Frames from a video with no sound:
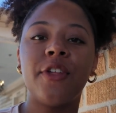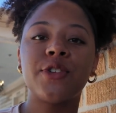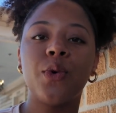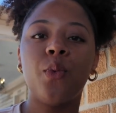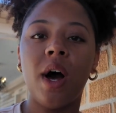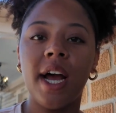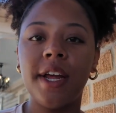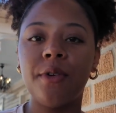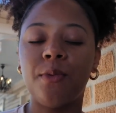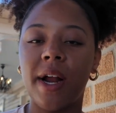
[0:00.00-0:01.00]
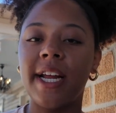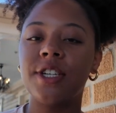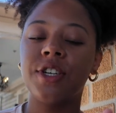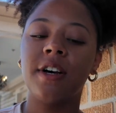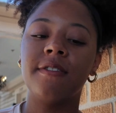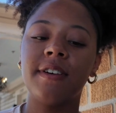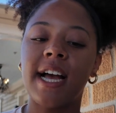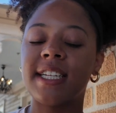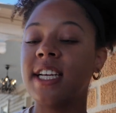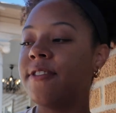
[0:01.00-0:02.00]
There's a wide range of
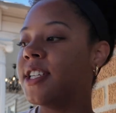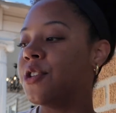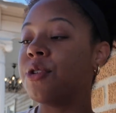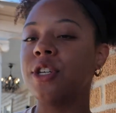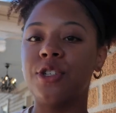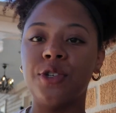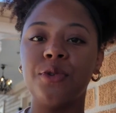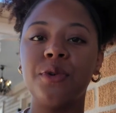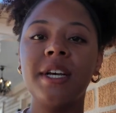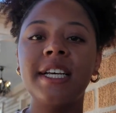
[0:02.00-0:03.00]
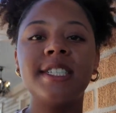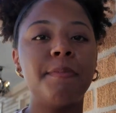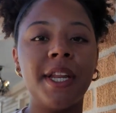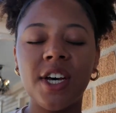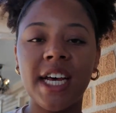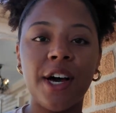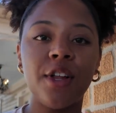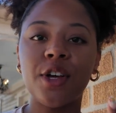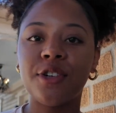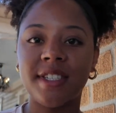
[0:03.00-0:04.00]
activities you can do depending on
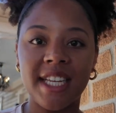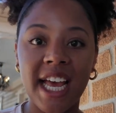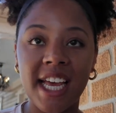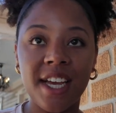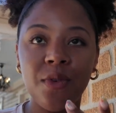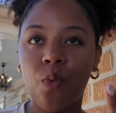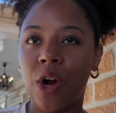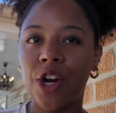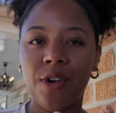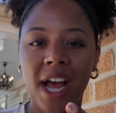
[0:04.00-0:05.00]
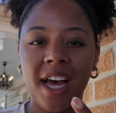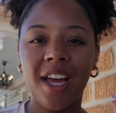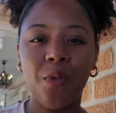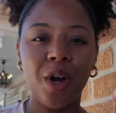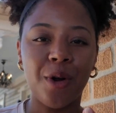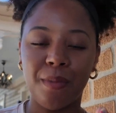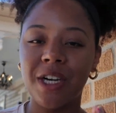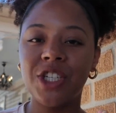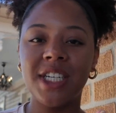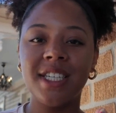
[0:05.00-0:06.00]
how long you're staying, where you're at, and what your
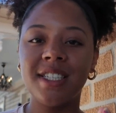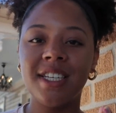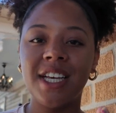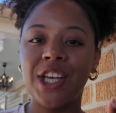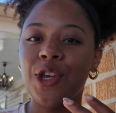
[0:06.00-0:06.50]
budget is.